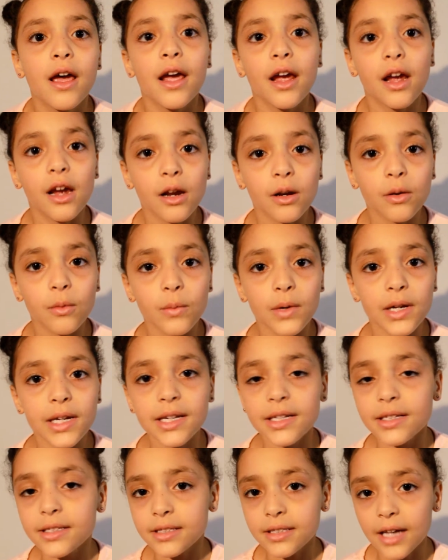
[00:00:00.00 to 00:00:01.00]
and we
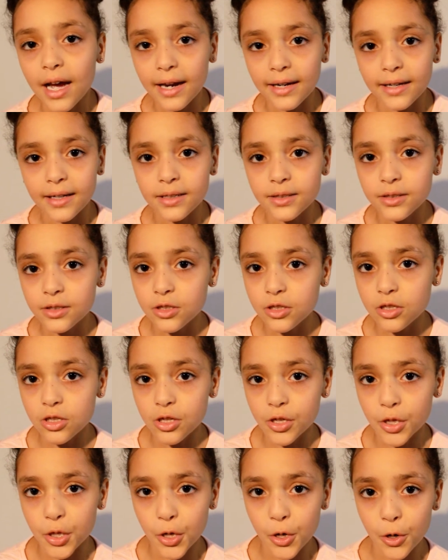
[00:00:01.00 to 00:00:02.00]
decided
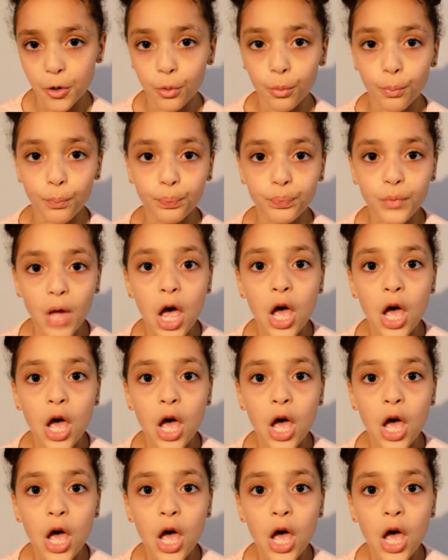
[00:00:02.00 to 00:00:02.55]
to